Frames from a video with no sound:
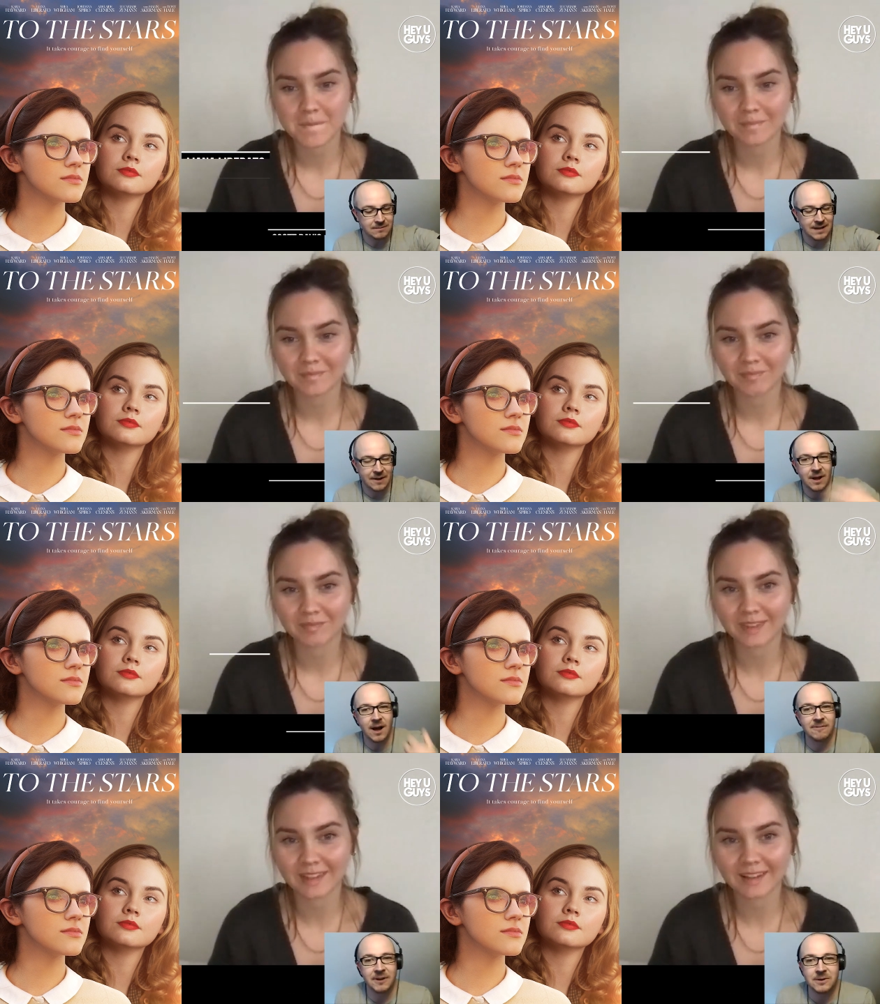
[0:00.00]
Speaker 1: hour and a
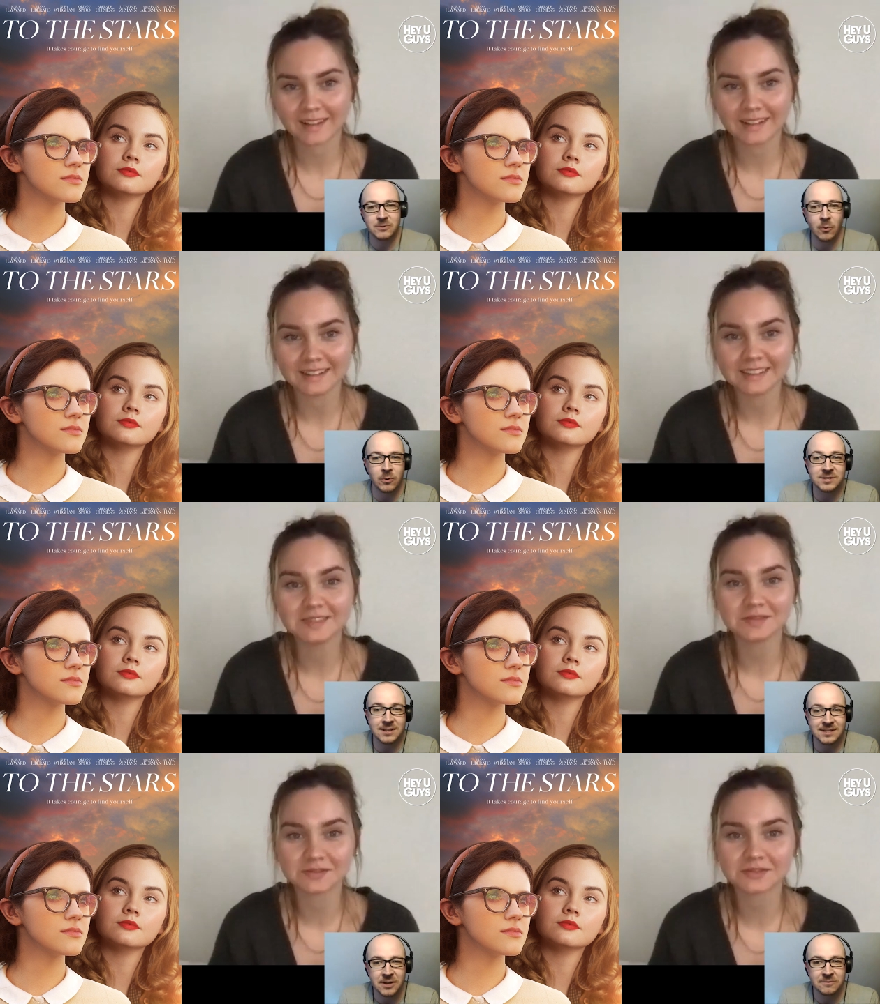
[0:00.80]
half ago. So I watched
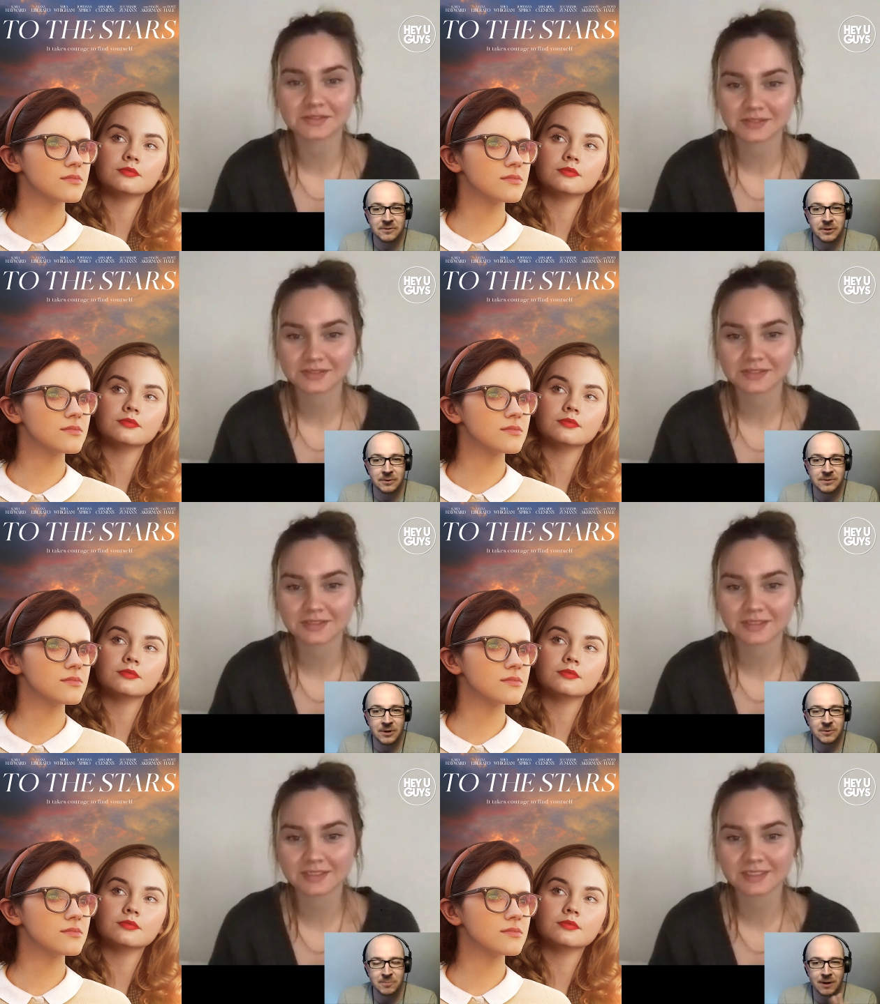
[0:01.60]
it this afternoon.
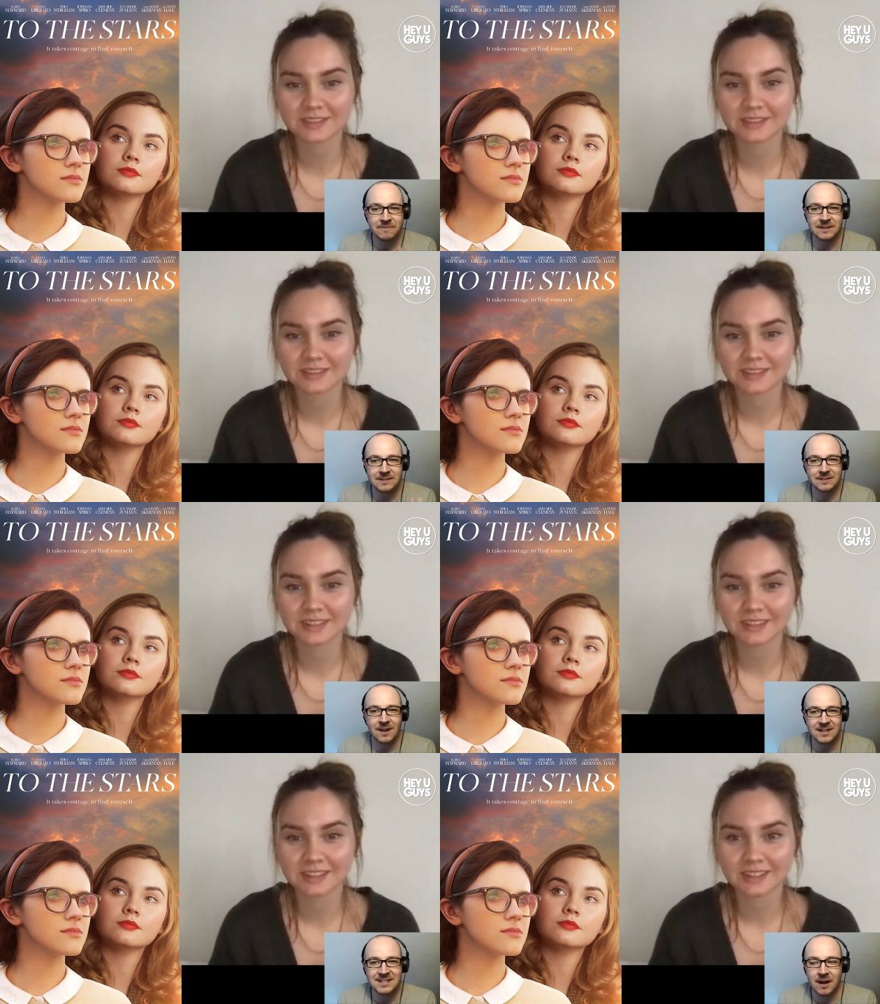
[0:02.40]
So it was perfect
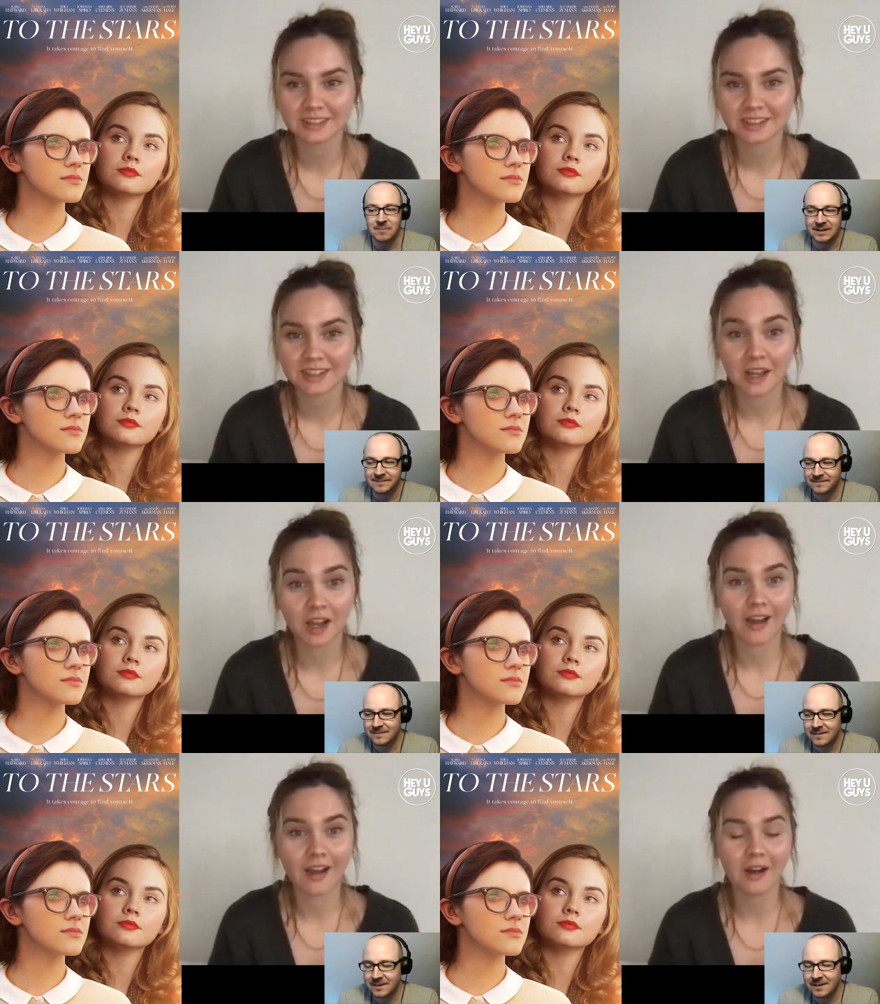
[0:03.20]
kind of timing.
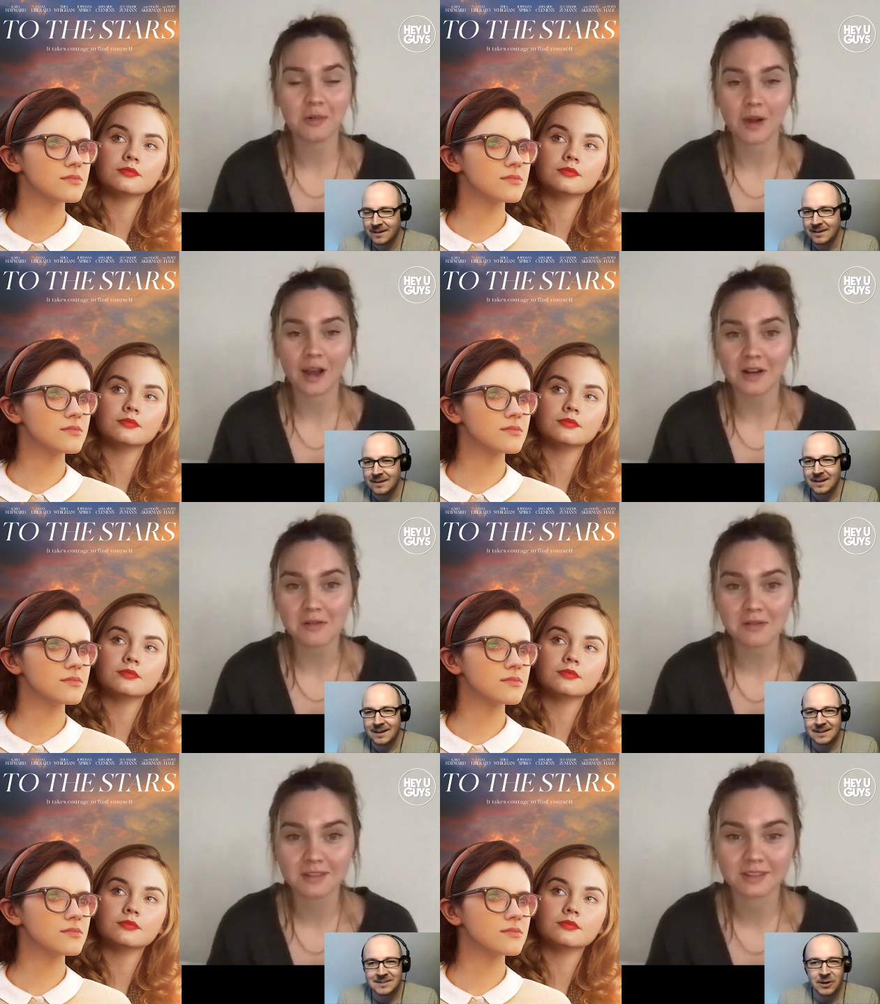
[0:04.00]
Speaker 2: Oh,
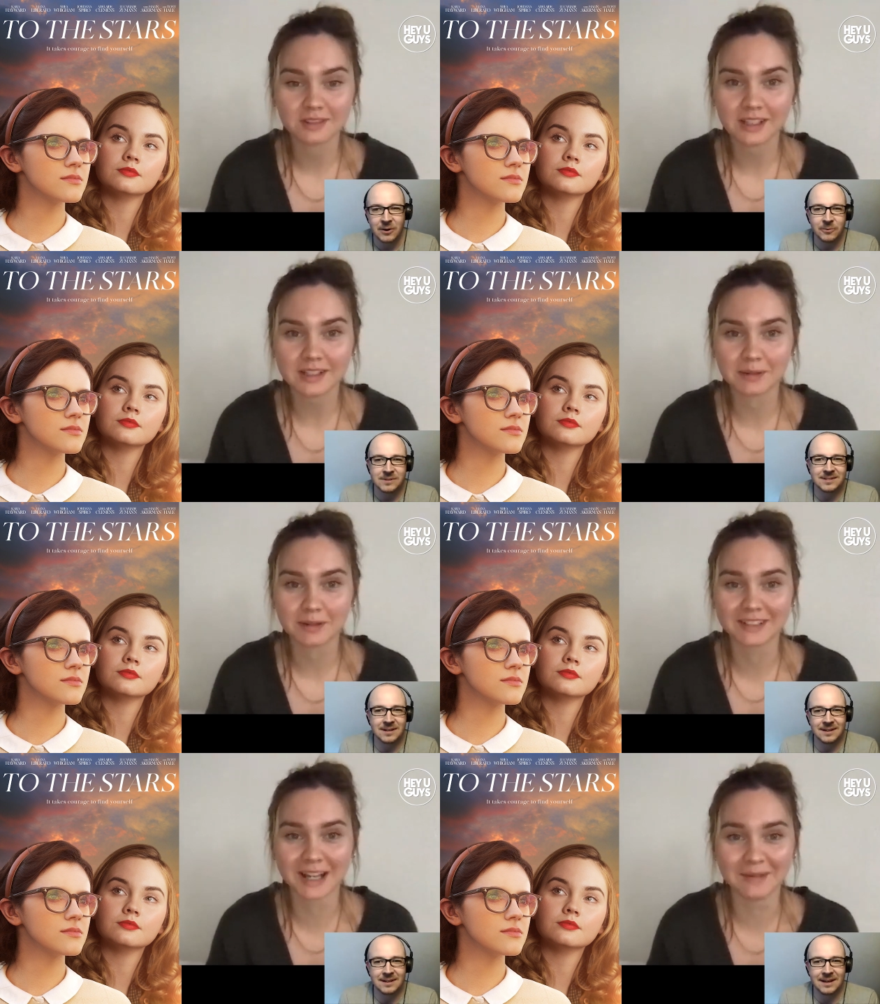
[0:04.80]
wow. So
Speaker 1: it was,
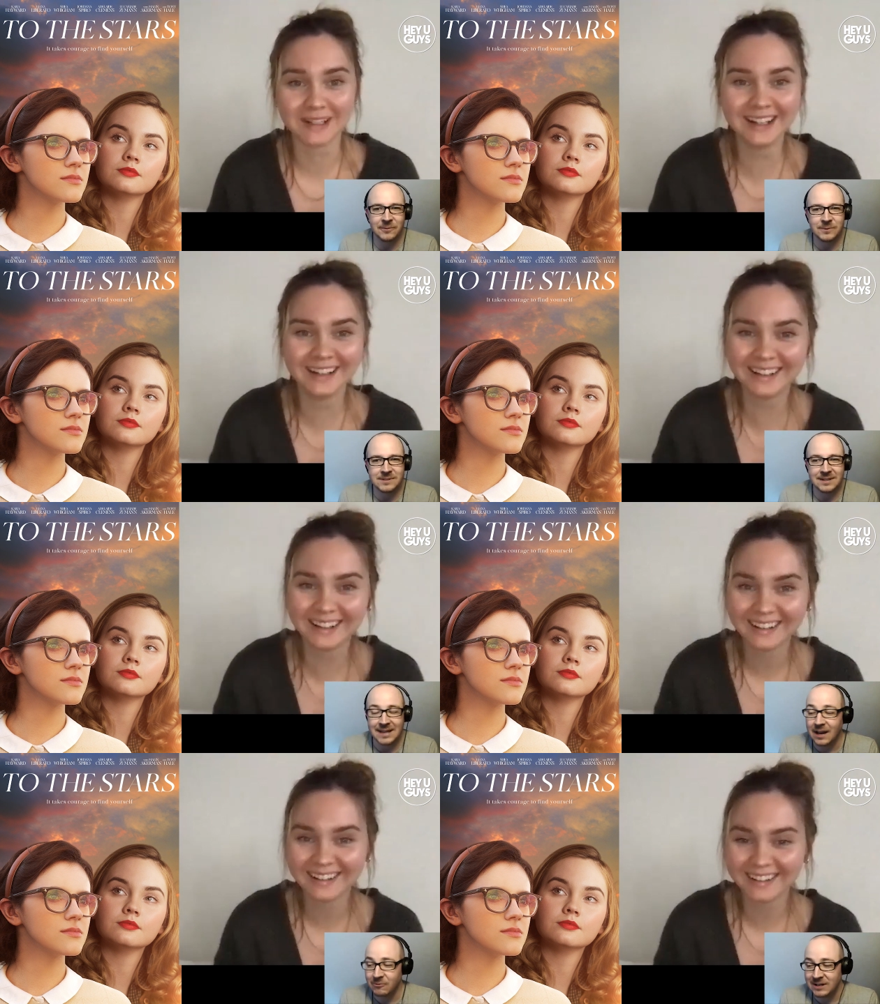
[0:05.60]
uh, it was, uh,
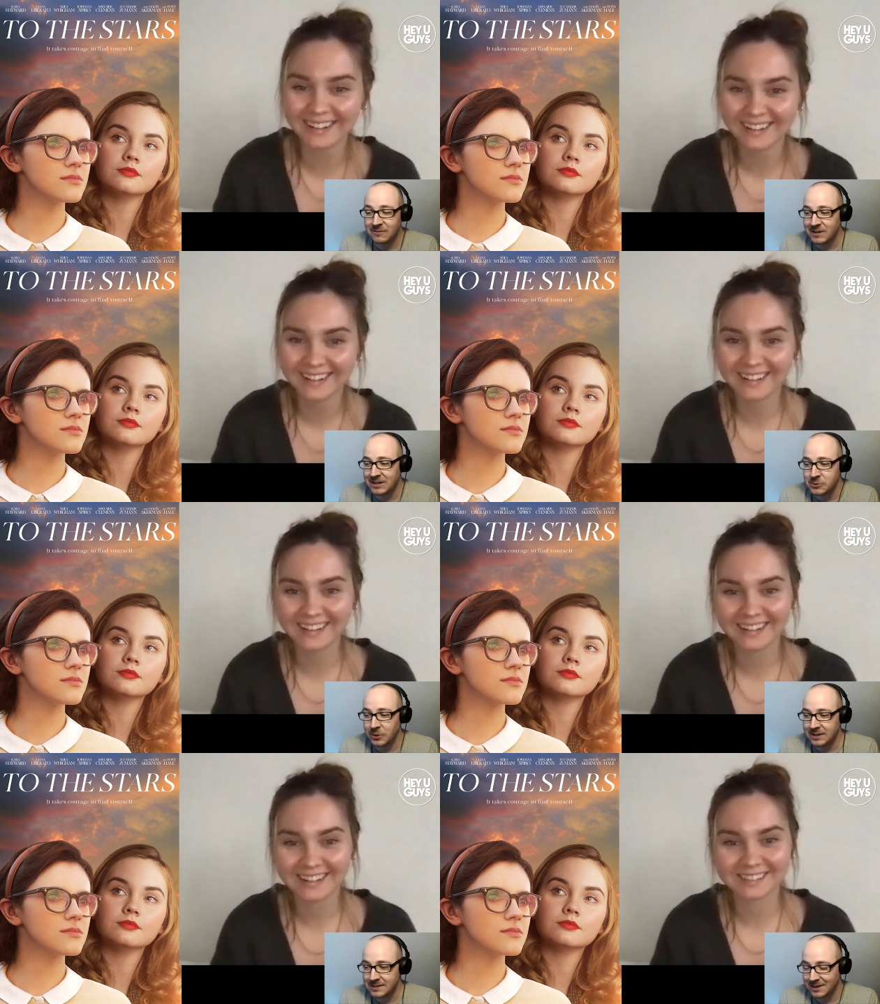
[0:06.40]
yeah, I really, really
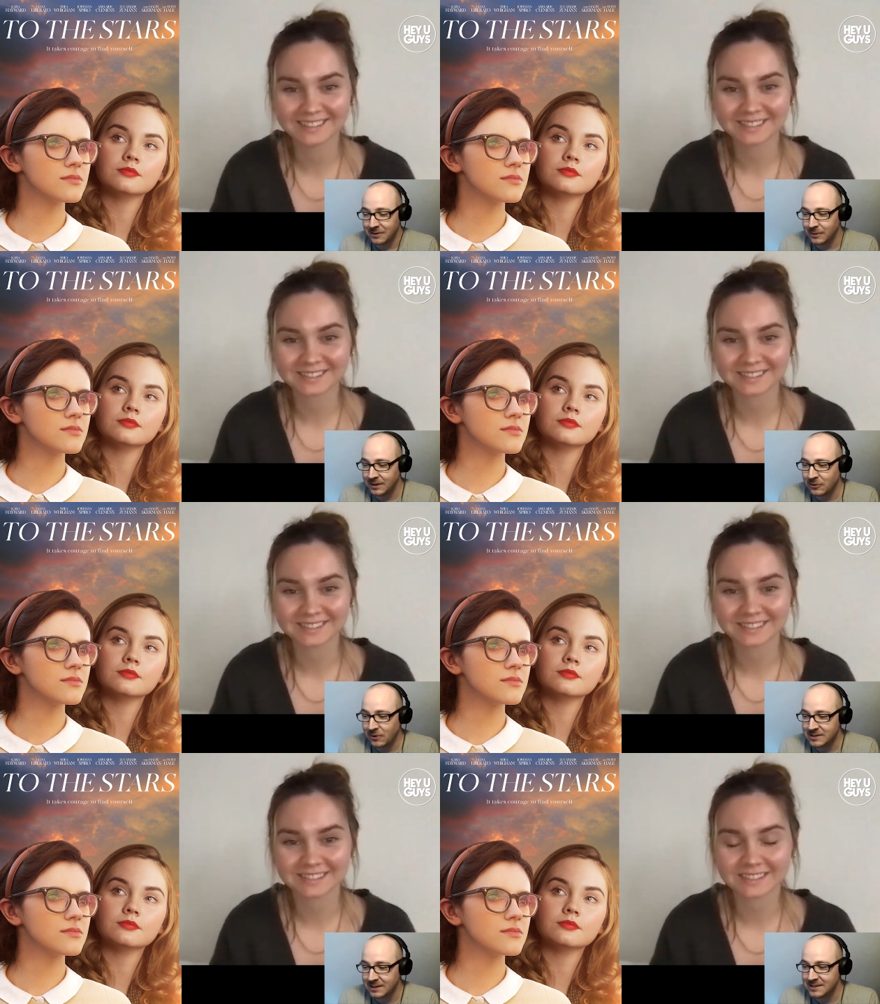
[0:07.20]
enjoyed it. So uh,
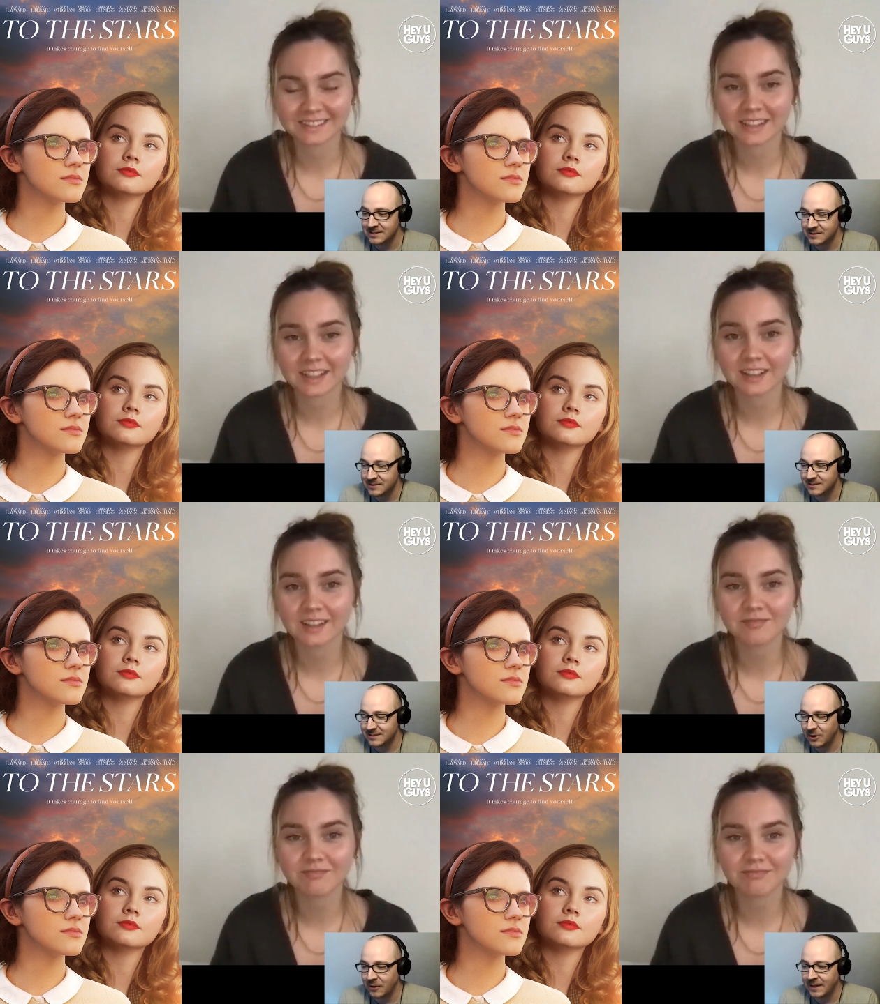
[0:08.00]
congratulations
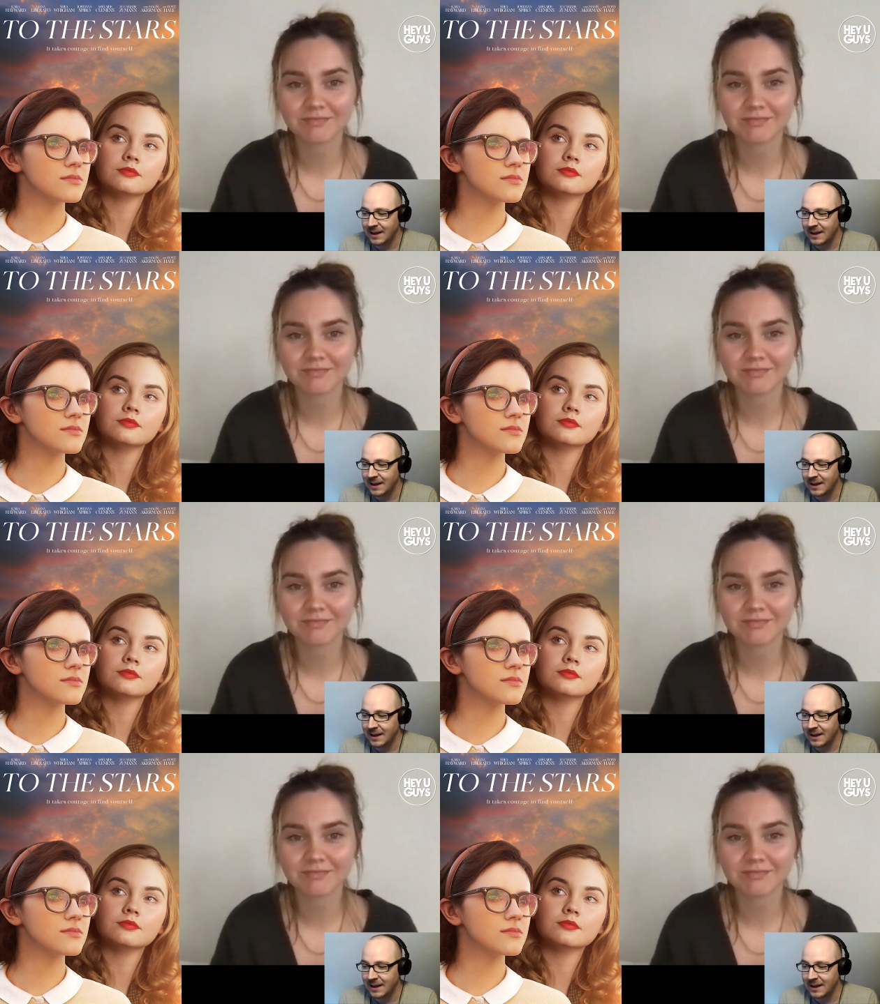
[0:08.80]
on